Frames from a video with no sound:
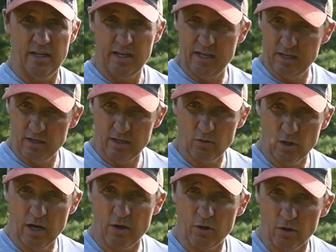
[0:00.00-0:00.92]
and
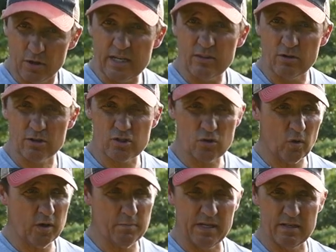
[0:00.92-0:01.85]
underneath your
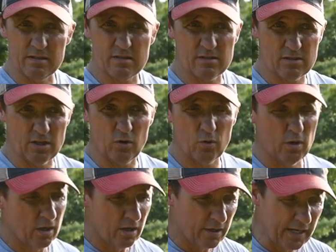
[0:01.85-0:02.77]
soybeans. So
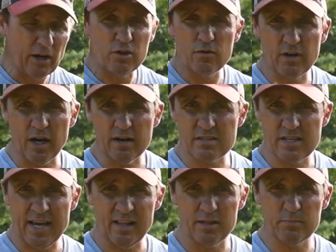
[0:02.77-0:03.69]
now you've got a
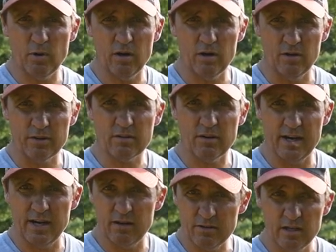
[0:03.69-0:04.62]
salad bar on the
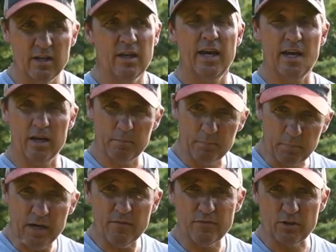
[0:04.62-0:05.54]
ground and
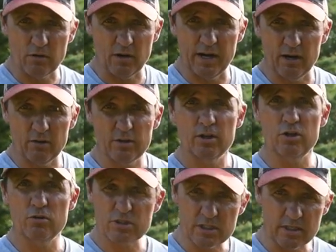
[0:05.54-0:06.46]
above the ground,
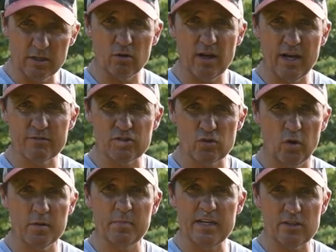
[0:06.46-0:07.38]
you still have
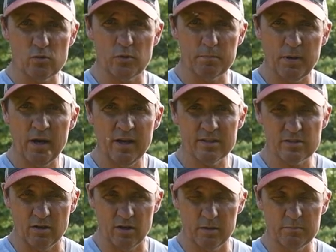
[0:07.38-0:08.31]
soybeans with pods
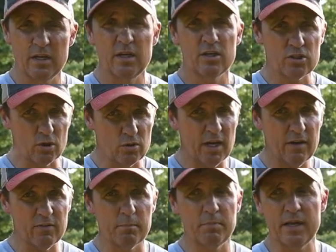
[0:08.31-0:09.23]
on them. So you
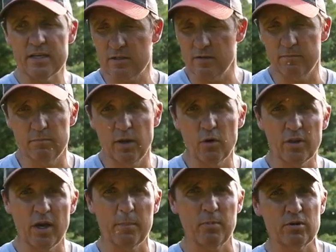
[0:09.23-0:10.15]
have the best of both
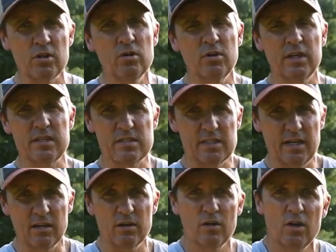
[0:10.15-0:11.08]
opportunities
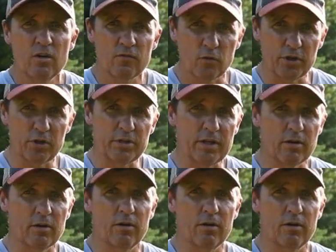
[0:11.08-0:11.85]
there for your deer